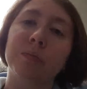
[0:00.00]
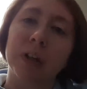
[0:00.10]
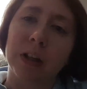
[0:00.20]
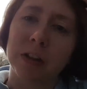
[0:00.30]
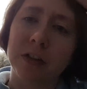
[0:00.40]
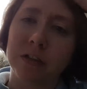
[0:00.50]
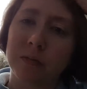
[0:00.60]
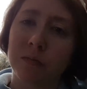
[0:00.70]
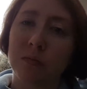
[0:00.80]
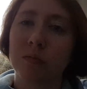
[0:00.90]
uh,
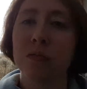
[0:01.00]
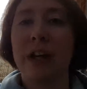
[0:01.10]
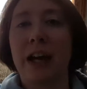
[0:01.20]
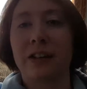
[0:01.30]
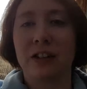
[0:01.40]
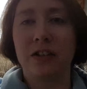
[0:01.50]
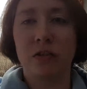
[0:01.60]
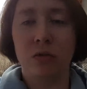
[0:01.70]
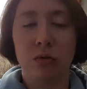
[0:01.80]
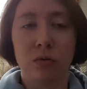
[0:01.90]
reacting
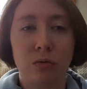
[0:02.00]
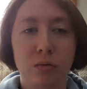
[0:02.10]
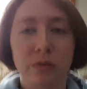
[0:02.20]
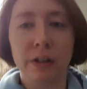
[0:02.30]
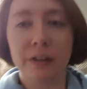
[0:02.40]
to